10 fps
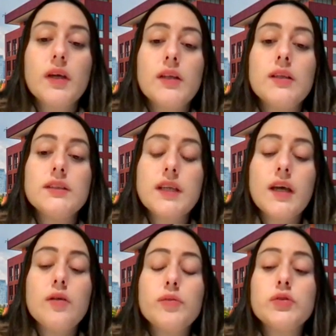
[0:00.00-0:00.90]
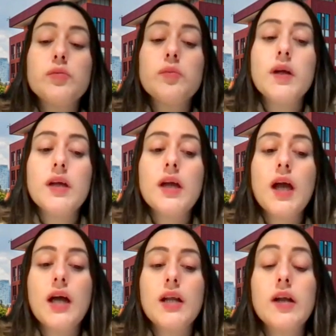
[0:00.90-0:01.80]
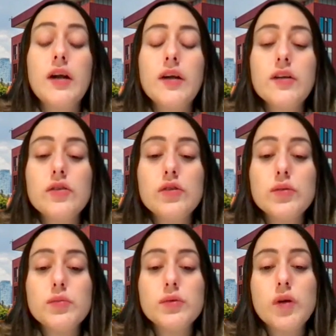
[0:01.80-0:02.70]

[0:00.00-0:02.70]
This helps to make a target group